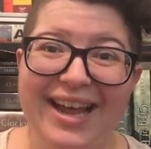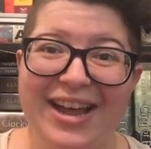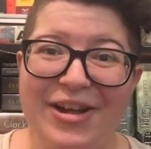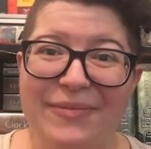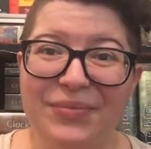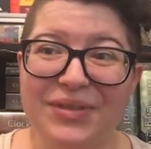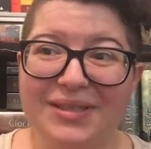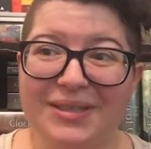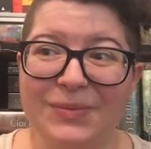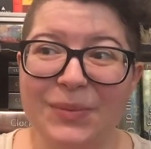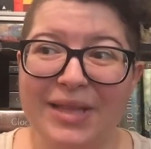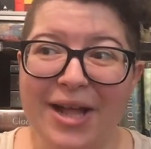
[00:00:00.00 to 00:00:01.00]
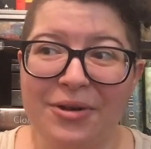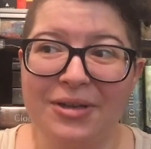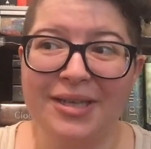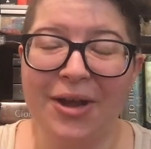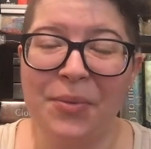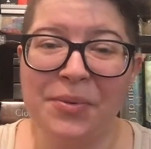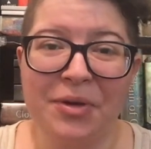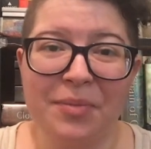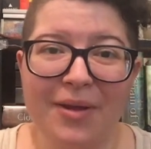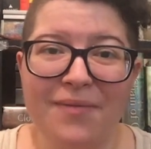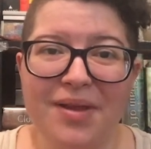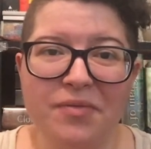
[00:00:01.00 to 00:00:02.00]
This is without a doubt one of
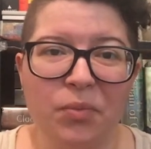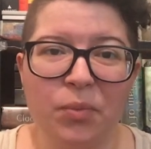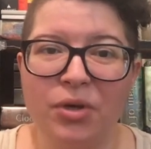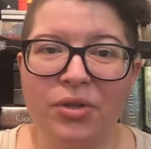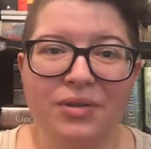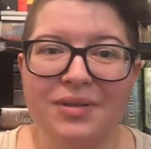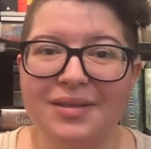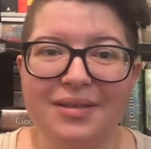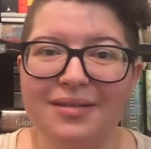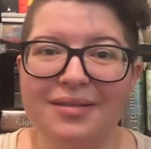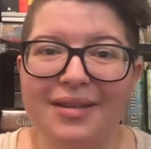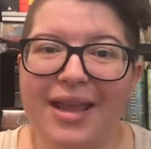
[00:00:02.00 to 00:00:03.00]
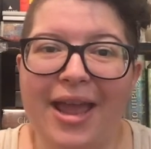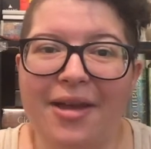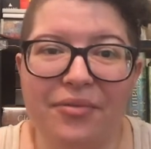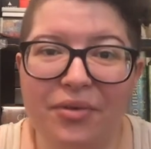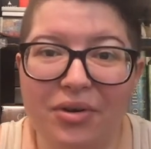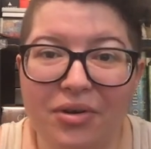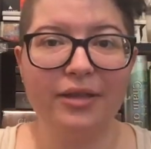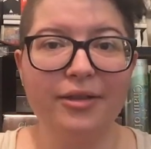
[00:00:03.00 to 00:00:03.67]
my favorite worlds ever.